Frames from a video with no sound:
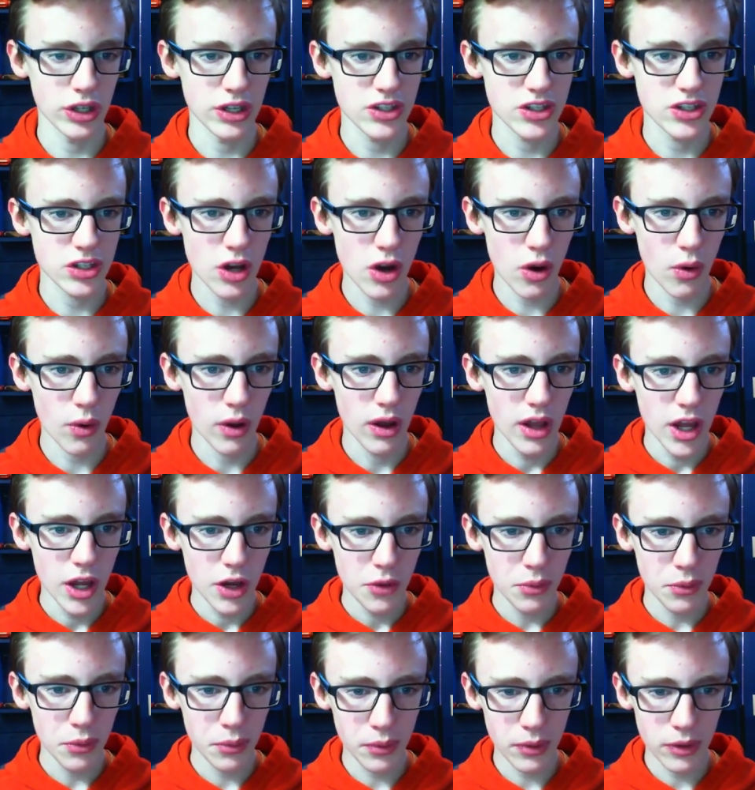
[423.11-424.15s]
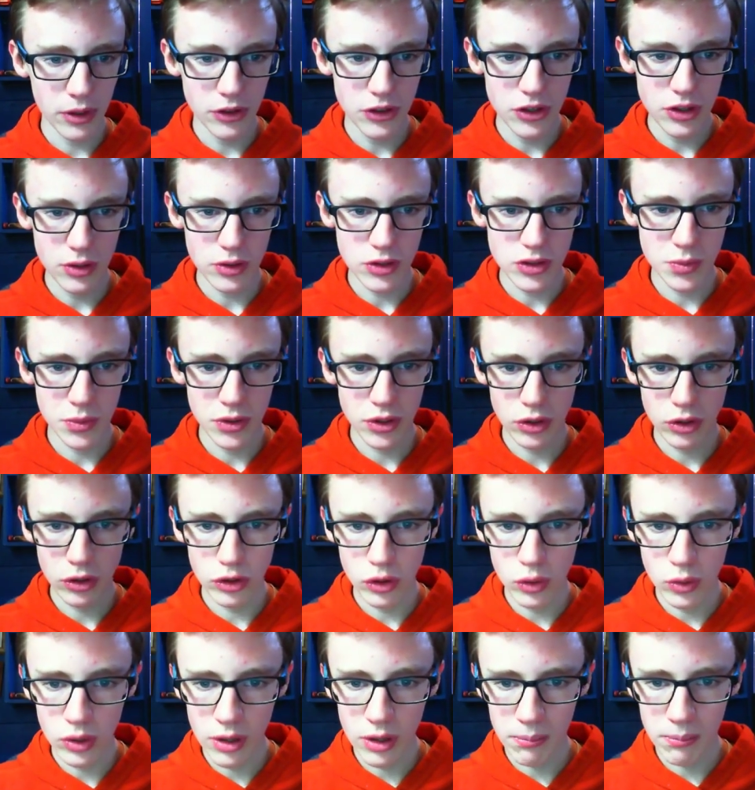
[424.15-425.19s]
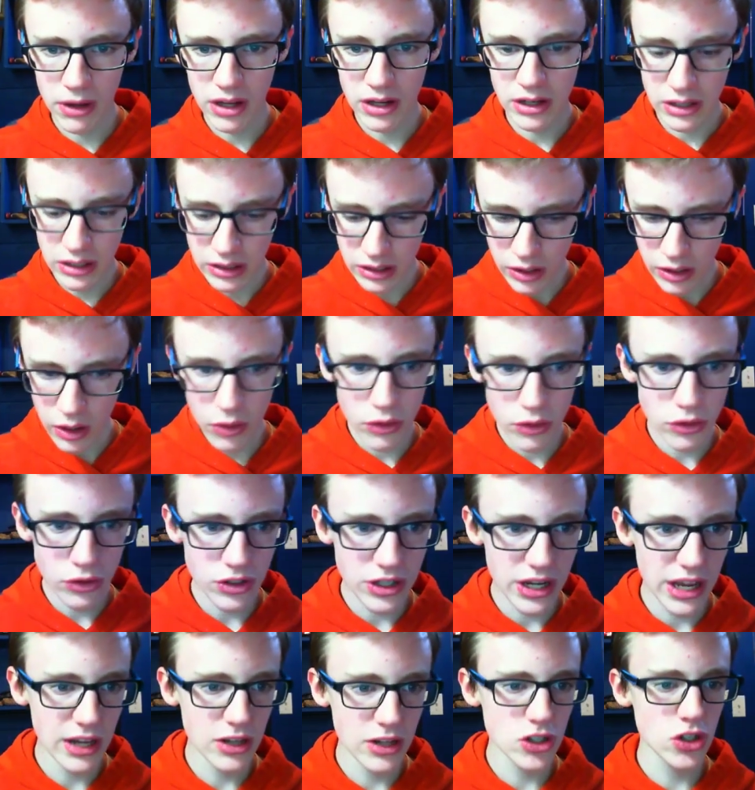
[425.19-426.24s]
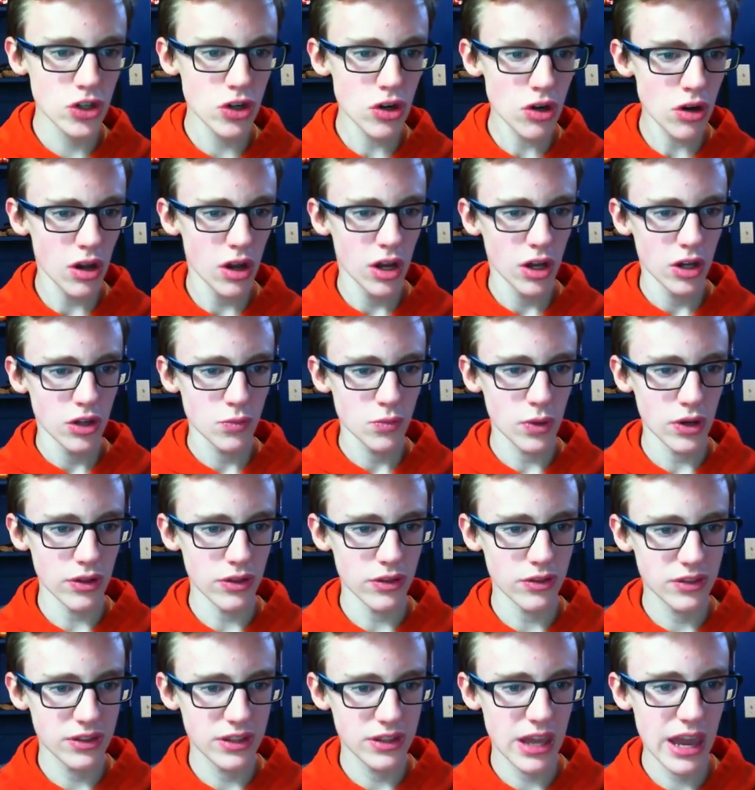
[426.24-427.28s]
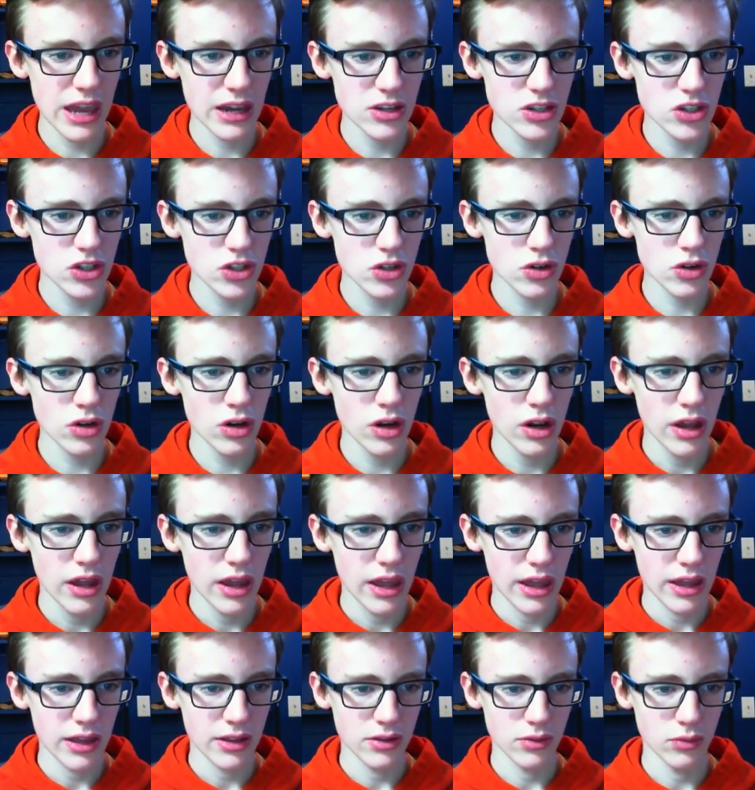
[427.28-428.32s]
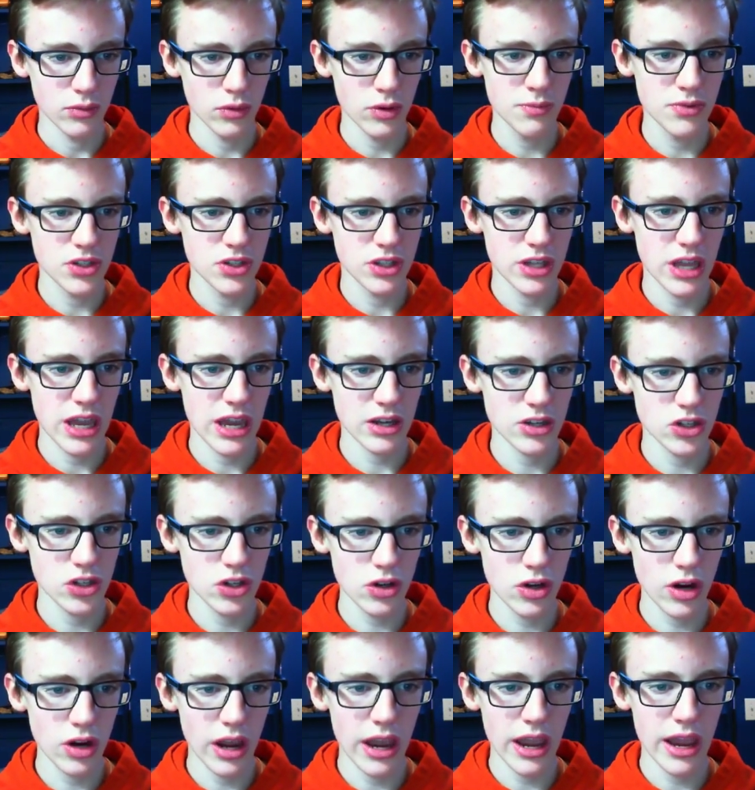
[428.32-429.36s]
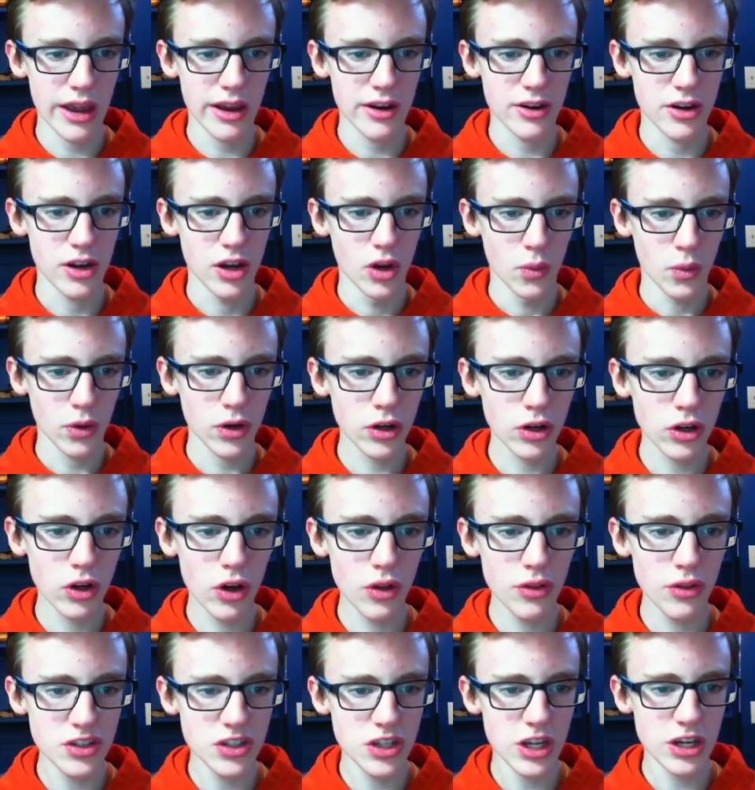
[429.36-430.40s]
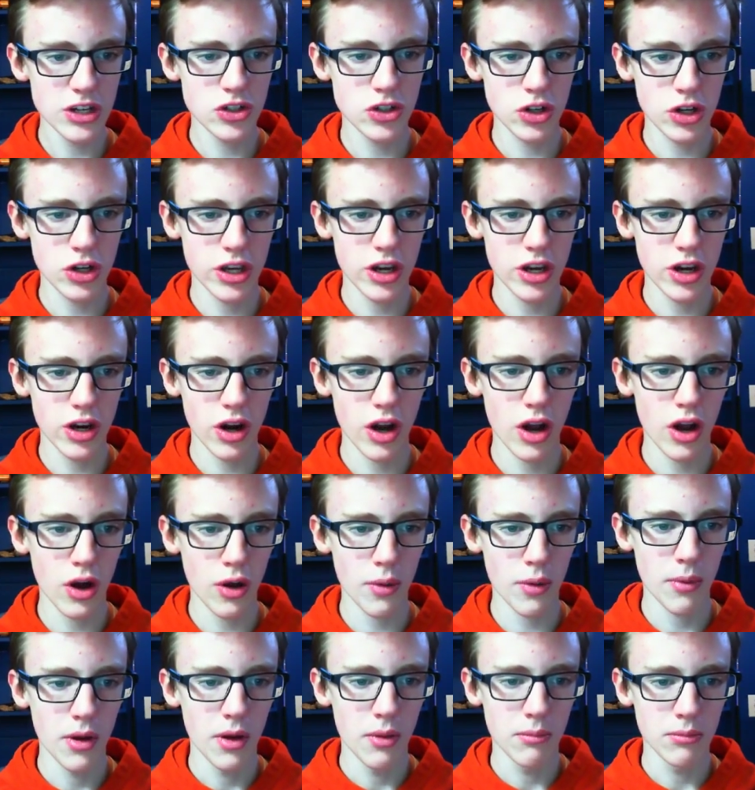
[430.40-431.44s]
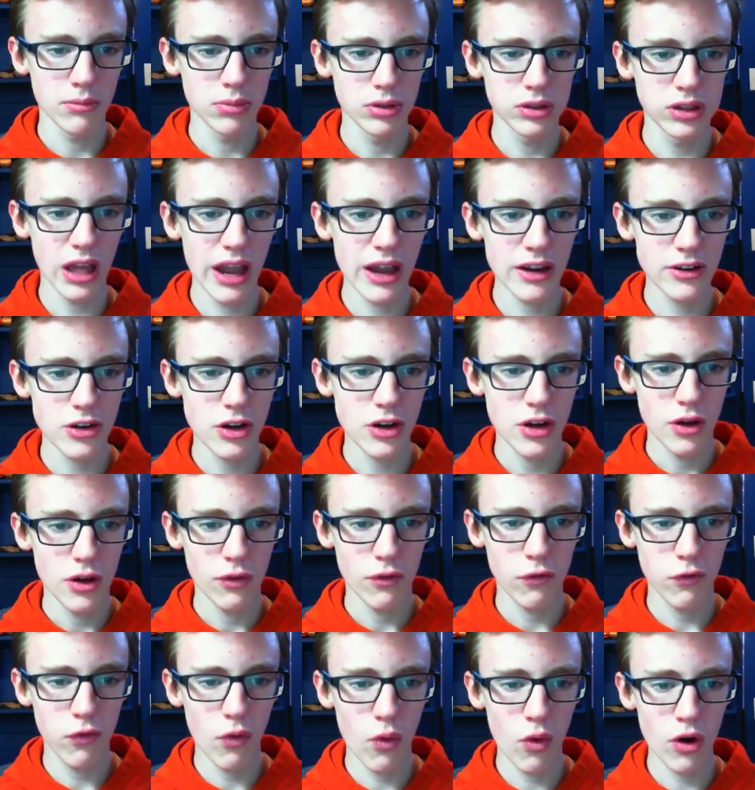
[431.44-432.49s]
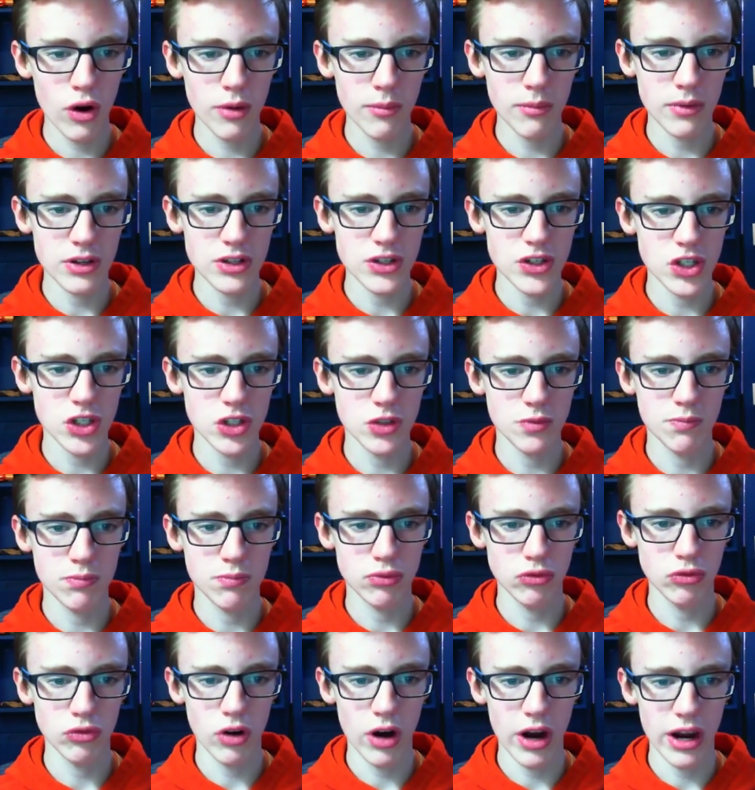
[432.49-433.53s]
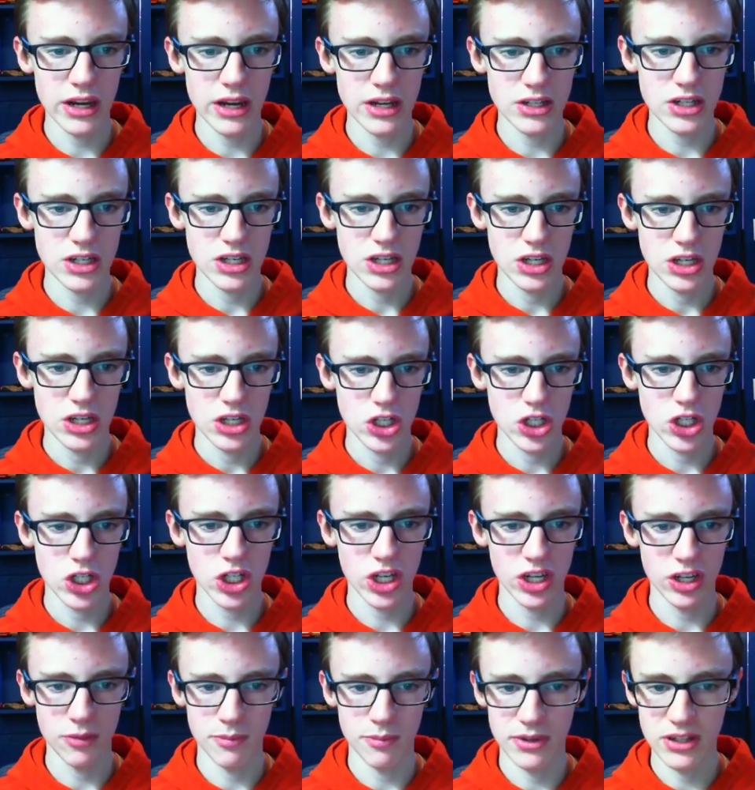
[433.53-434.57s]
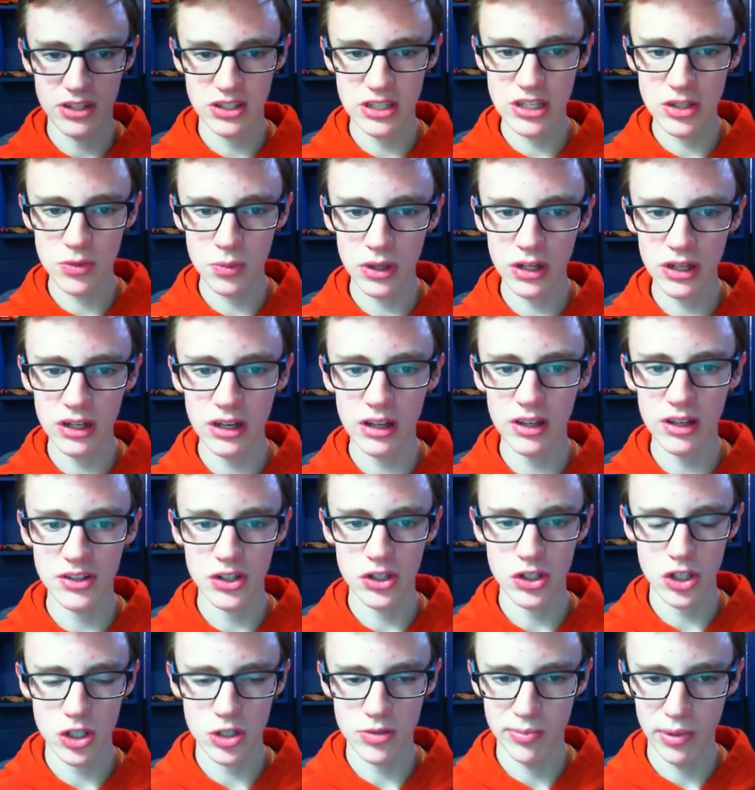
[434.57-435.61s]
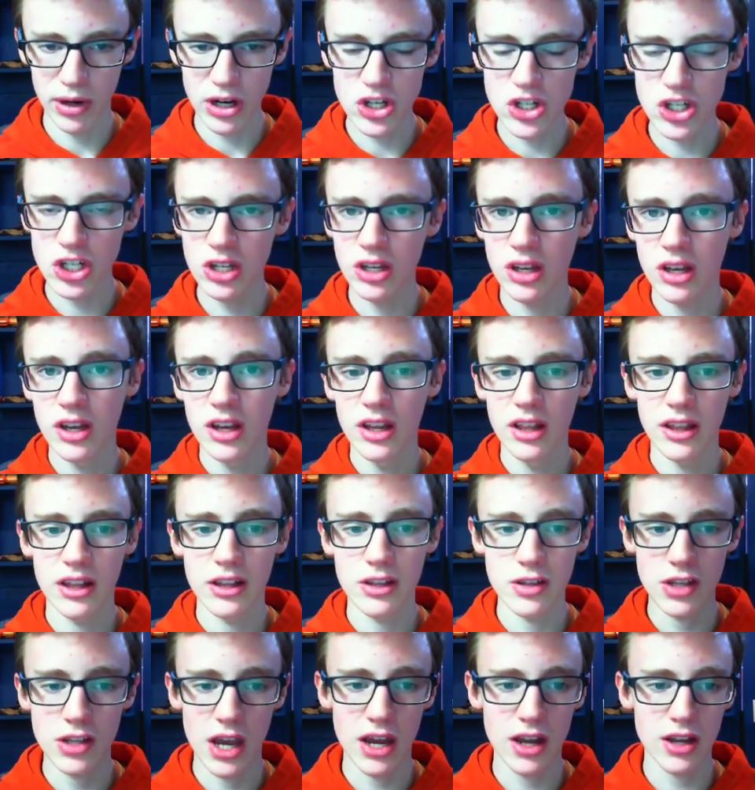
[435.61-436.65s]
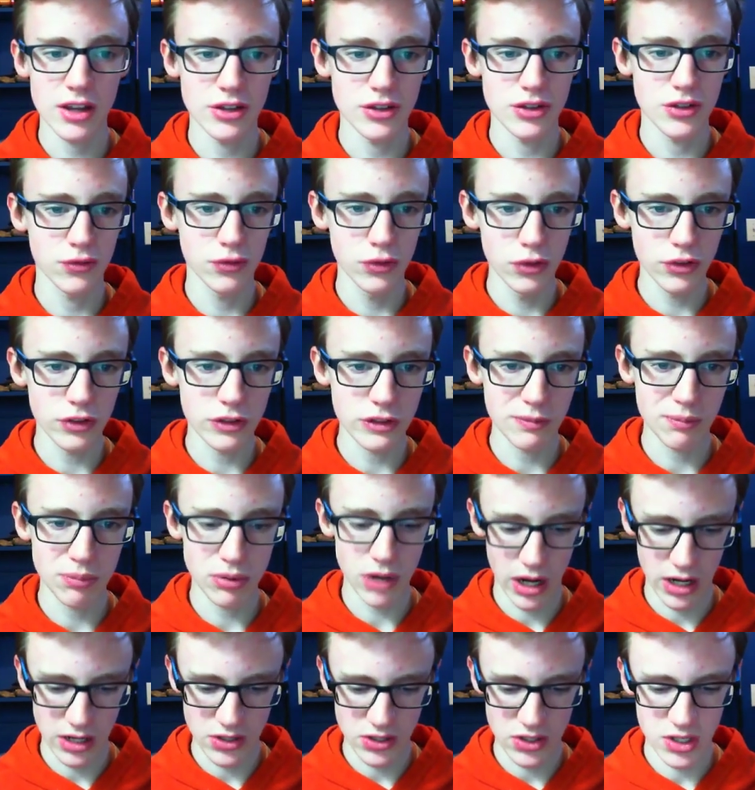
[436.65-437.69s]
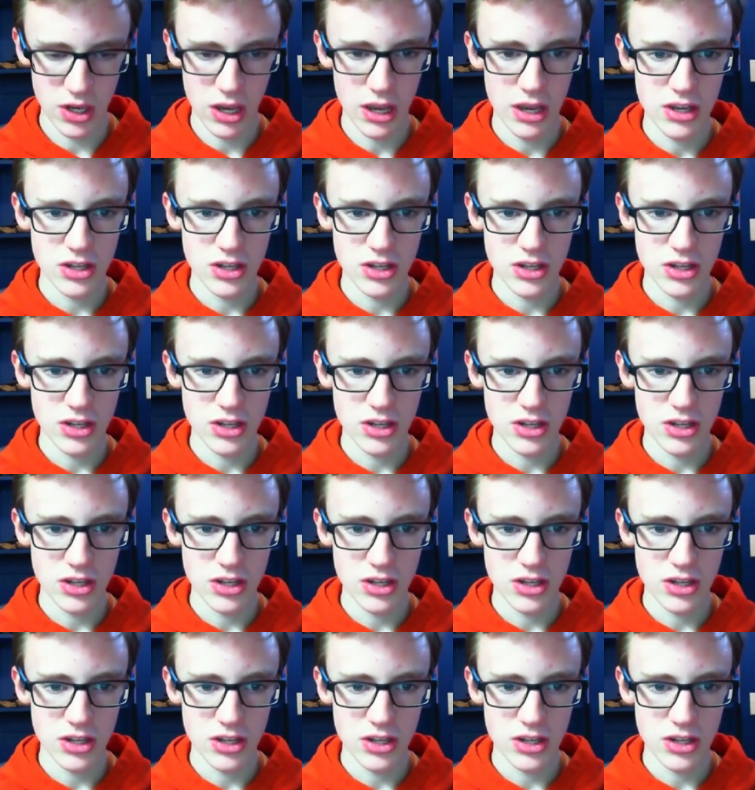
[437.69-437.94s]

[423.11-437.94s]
So what we're going to do is we're going to load up another texture with texture, whoops, texture, and we're going to call this texture here uh, platform sprite sheet because that's what it is. It's a sprite sheet that has full sprites.